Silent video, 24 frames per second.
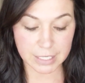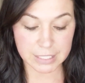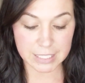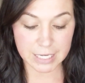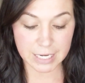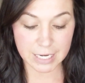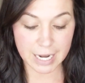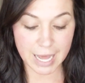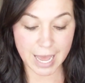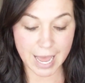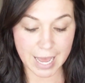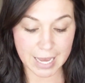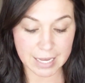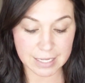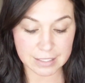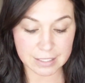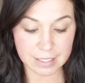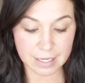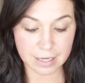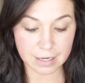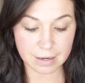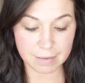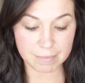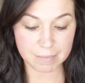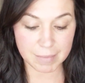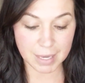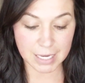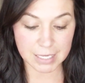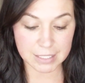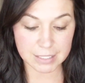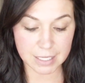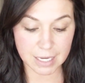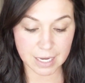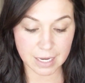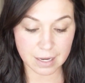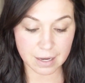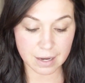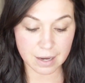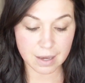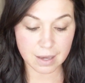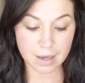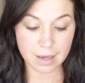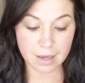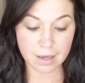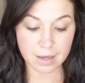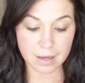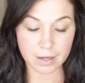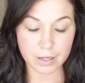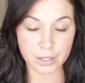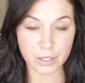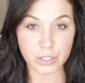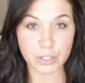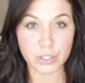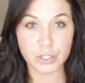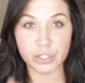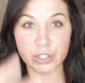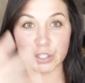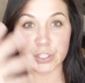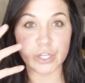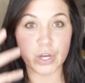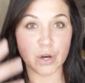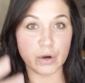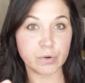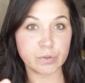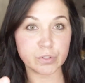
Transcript: It has an amazing glow